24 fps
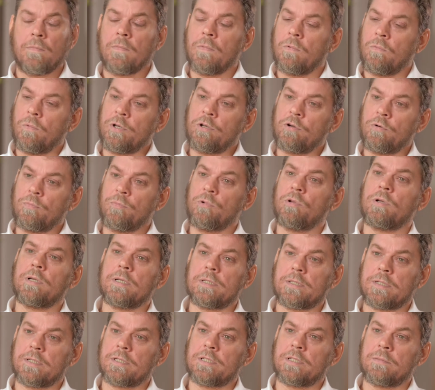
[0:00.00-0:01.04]
When your immunity
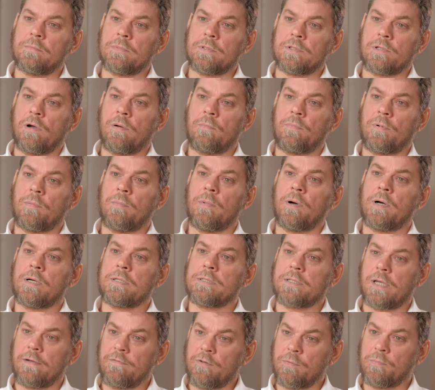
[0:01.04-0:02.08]
system is compromised,
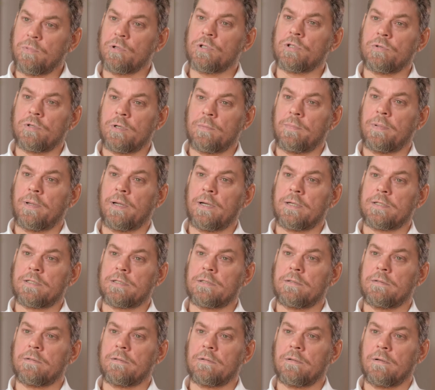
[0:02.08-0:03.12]
they have to put you in a
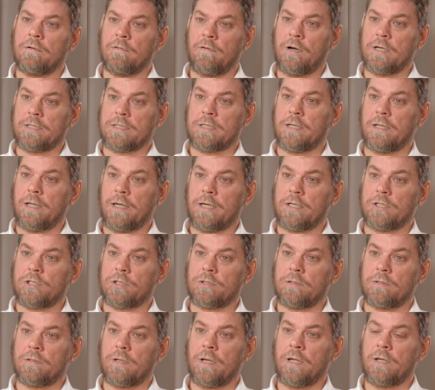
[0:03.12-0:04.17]
place of
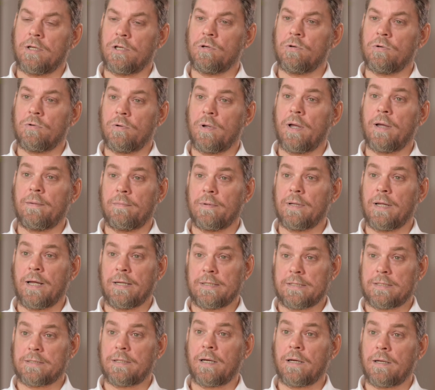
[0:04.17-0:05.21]
isolation, and you are
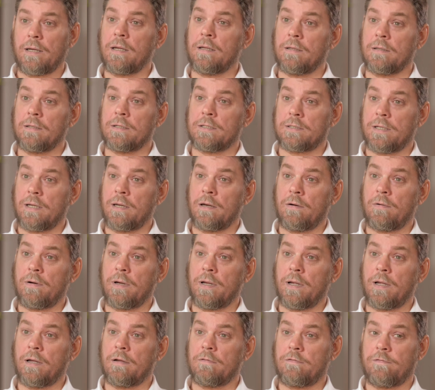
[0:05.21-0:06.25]
stuck in this
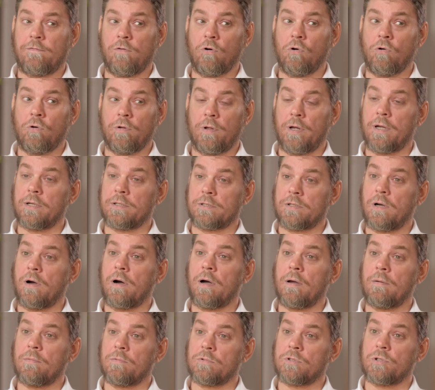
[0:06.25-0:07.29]
area for a
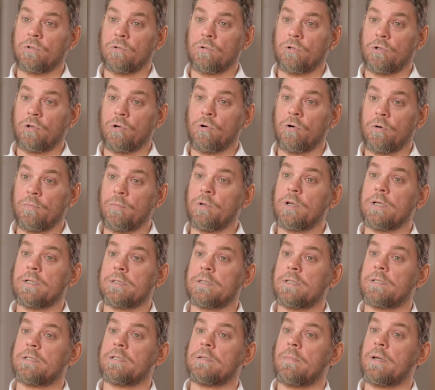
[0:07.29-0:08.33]
time till your immunity
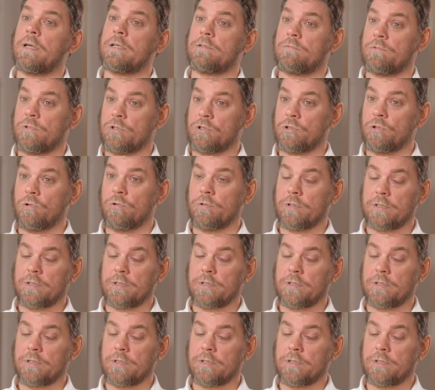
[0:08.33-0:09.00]
system has restored